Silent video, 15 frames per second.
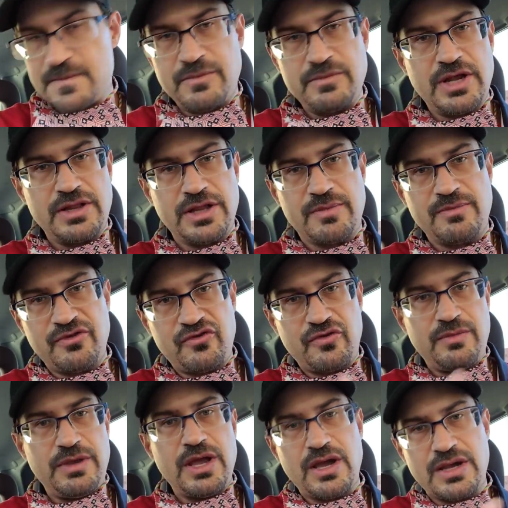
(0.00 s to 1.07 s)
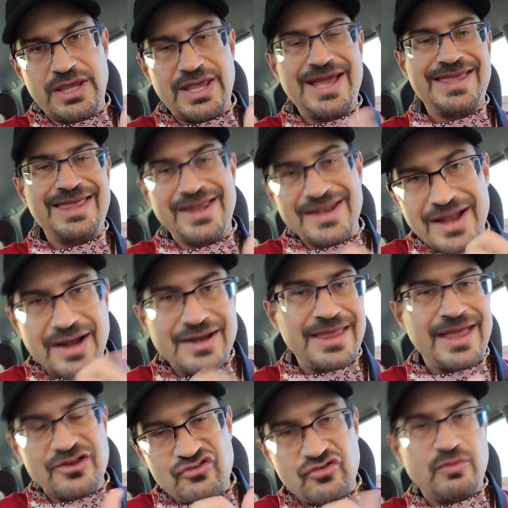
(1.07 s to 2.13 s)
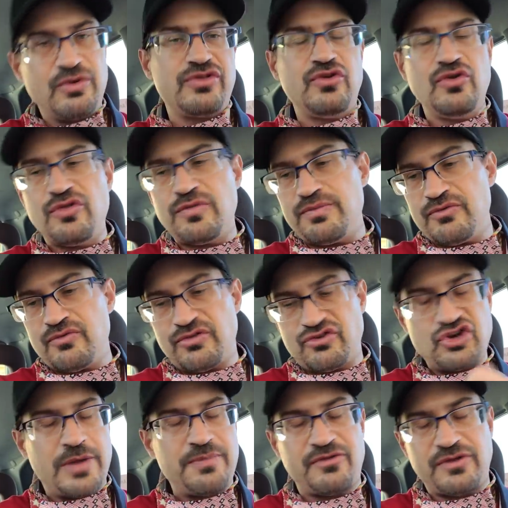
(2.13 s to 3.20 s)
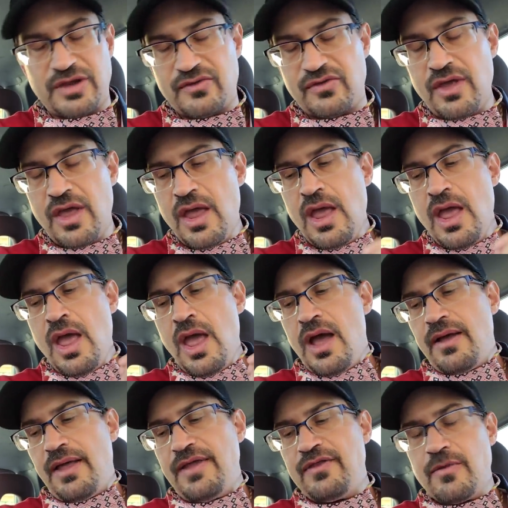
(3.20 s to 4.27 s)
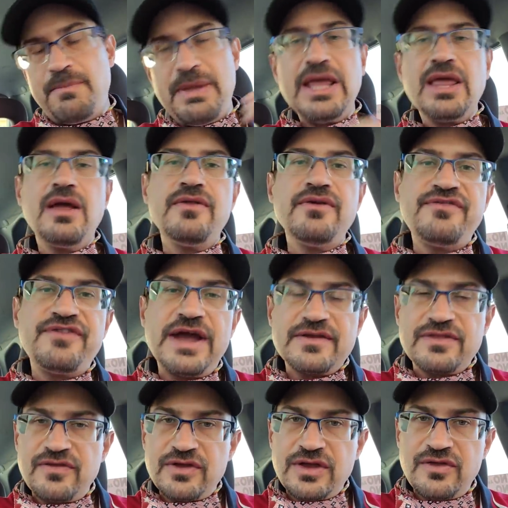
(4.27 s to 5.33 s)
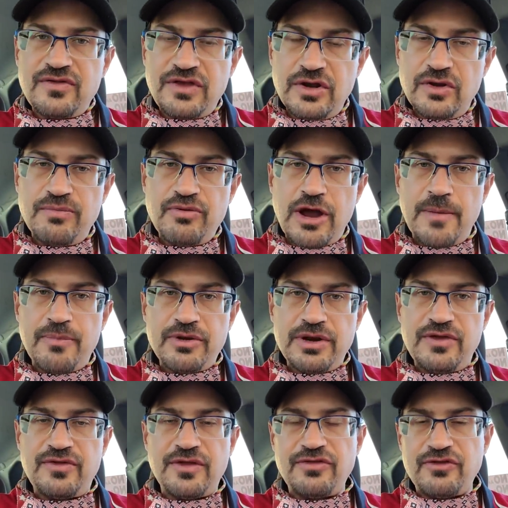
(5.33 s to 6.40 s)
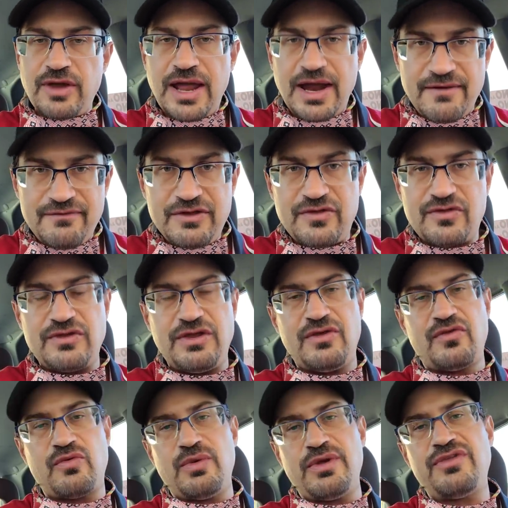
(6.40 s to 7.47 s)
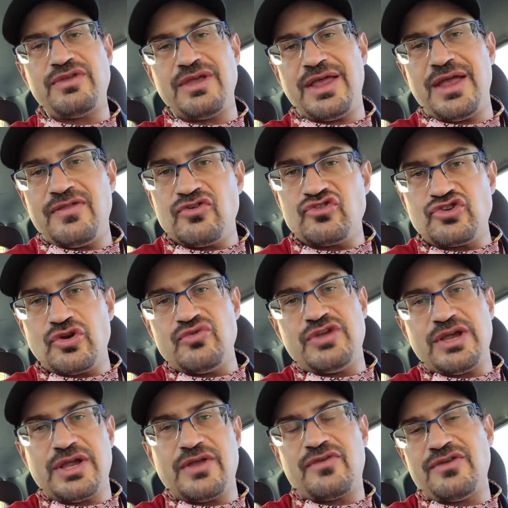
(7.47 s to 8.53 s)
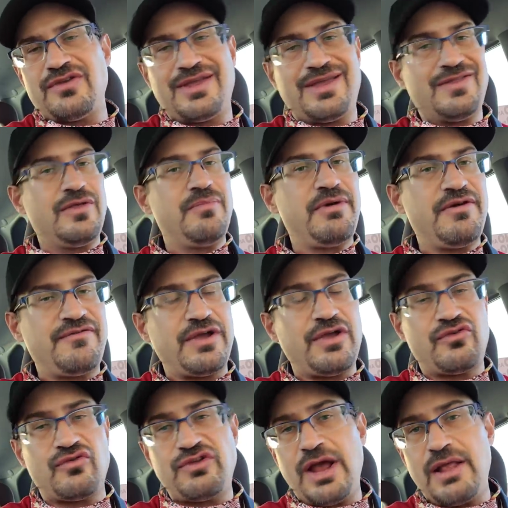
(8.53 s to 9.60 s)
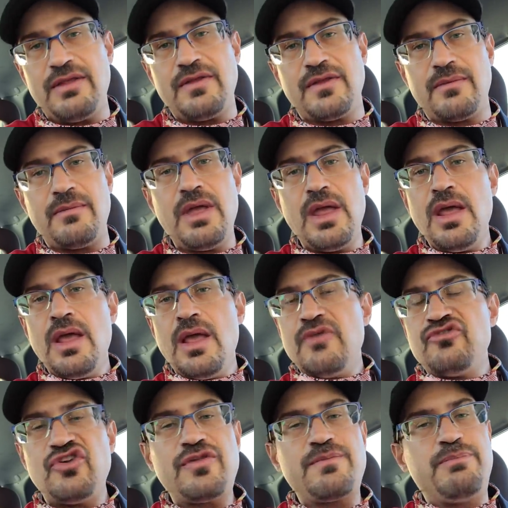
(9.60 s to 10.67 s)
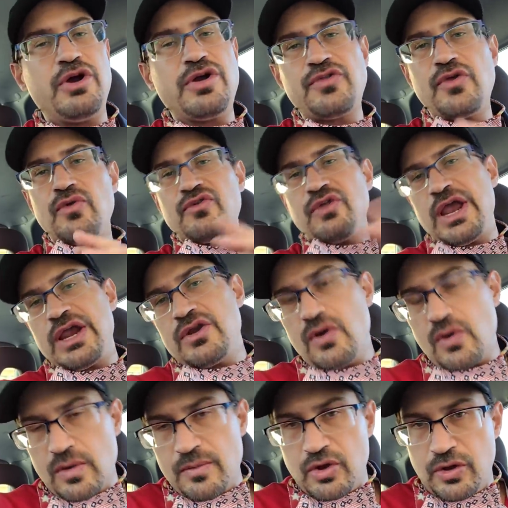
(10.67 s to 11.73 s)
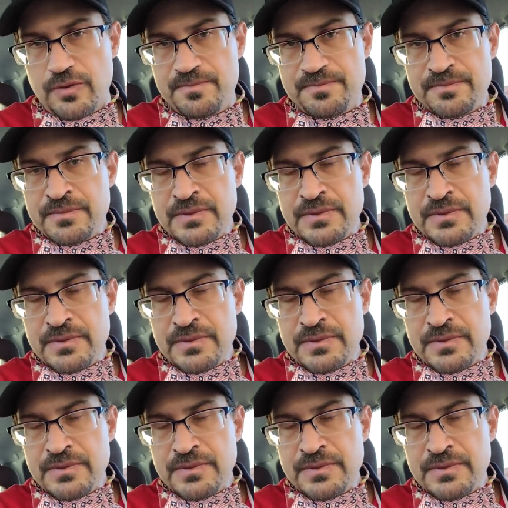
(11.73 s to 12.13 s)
I'm not like Mister Miyagi. I cannot catch them with tooth with chopsticks. And they're banking on the fact that the casino properties that they have these deals with to get the show tickets and to get the buffets are telling them, just book those like normal,